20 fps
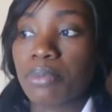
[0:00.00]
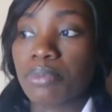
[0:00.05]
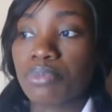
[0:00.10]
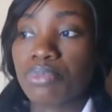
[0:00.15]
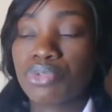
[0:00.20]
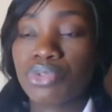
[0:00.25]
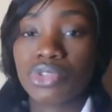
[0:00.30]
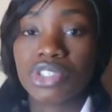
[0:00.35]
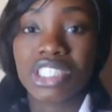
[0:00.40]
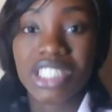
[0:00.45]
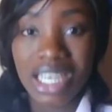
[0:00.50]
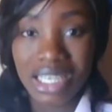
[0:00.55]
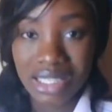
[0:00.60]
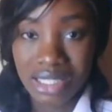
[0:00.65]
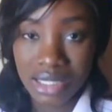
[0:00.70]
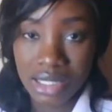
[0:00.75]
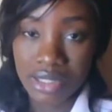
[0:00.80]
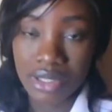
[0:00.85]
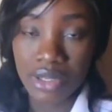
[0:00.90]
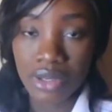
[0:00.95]

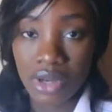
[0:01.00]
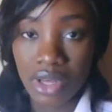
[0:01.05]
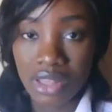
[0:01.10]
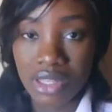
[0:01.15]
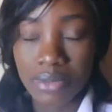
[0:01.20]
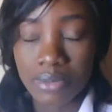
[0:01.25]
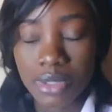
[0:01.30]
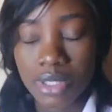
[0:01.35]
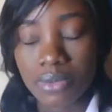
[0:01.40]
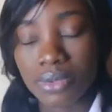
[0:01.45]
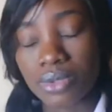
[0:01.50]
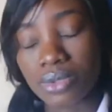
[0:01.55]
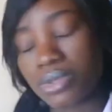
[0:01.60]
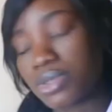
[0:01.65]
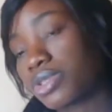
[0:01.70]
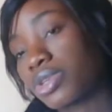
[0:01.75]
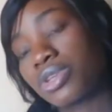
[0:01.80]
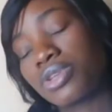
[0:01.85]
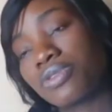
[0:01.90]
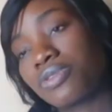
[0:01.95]
project it on other people.
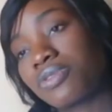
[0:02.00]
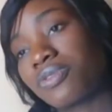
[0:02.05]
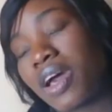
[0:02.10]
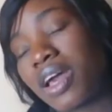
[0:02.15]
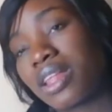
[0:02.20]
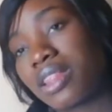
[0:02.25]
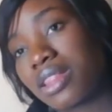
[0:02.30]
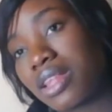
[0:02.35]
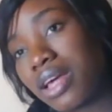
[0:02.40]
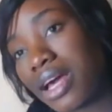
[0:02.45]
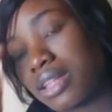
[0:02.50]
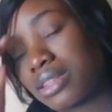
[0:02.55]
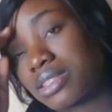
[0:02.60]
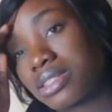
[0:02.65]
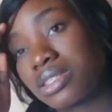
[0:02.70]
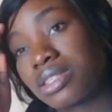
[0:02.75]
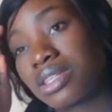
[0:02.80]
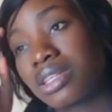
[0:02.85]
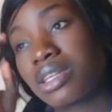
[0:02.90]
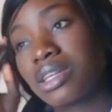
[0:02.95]
So you find that
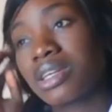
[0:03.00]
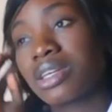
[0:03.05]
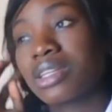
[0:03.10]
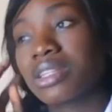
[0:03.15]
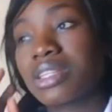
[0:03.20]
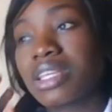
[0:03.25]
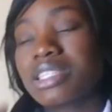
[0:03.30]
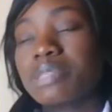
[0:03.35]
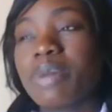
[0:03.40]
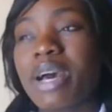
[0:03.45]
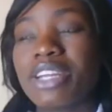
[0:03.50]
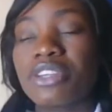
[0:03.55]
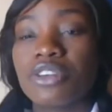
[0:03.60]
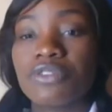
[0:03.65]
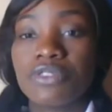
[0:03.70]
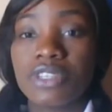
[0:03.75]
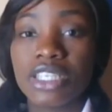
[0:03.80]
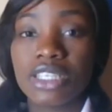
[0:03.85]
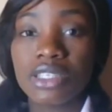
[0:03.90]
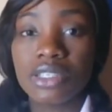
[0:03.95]
despite not
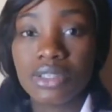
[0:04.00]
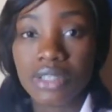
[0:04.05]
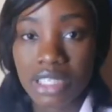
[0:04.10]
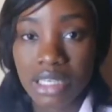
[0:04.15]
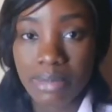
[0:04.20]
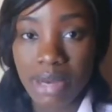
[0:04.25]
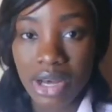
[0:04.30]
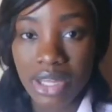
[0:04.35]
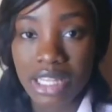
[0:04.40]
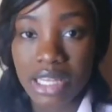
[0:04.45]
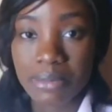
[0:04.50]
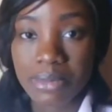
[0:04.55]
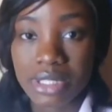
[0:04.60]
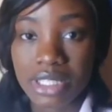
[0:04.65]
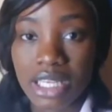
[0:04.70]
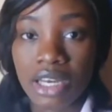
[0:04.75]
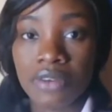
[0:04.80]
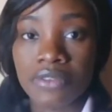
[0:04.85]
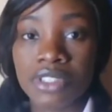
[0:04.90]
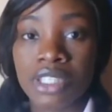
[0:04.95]
feeling good about
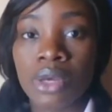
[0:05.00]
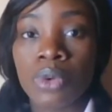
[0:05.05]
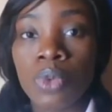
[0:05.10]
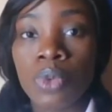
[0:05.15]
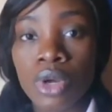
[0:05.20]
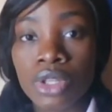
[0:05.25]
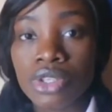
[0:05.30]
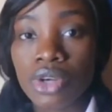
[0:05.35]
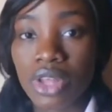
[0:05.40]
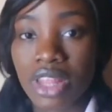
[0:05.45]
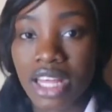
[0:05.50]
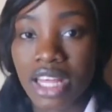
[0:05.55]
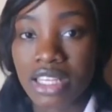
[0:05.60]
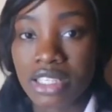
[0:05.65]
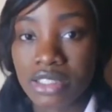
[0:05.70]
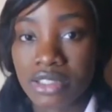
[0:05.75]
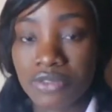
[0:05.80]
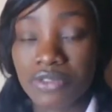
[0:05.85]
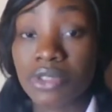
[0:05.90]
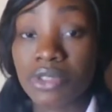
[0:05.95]
themselves, they want others
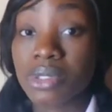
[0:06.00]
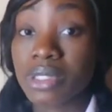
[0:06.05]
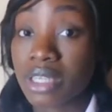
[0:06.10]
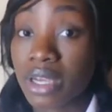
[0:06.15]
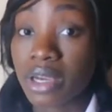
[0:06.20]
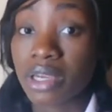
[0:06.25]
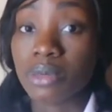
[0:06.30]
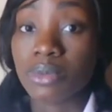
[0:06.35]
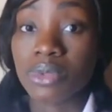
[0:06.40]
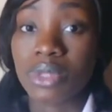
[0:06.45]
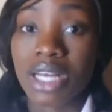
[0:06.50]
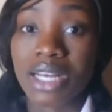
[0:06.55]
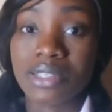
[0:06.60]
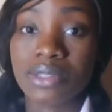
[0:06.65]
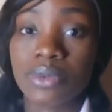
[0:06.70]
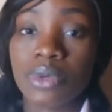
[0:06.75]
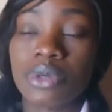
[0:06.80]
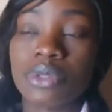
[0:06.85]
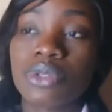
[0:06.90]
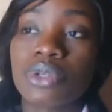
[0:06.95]
to feel terrible as
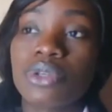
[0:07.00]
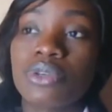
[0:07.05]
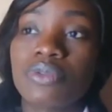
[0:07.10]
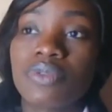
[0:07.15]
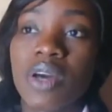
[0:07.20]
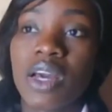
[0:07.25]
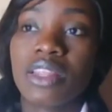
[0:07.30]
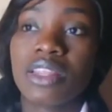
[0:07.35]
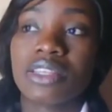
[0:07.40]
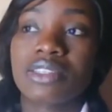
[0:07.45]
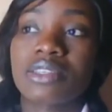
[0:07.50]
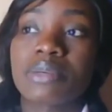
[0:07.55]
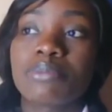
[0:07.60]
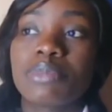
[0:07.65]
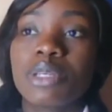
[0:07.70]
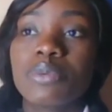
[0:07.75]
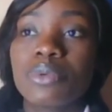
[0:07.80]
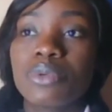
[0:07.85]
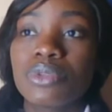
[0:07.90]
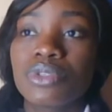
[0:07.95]
well. So you find that some
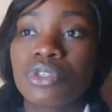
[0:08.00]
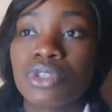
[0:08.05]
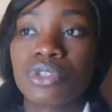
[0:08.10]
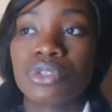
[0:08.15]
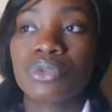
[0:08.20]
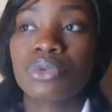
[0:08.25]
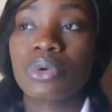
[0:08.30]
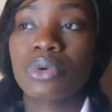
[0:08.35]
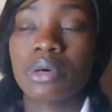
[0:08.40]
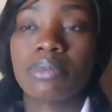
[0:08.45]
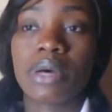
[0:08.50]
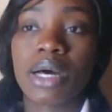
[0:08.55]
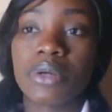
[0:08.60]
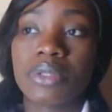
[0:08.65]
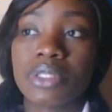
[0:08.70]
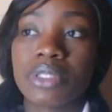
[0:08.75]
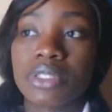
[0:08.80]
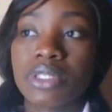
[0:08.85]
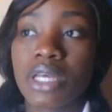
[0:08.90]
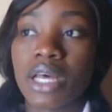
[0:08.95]
people just go about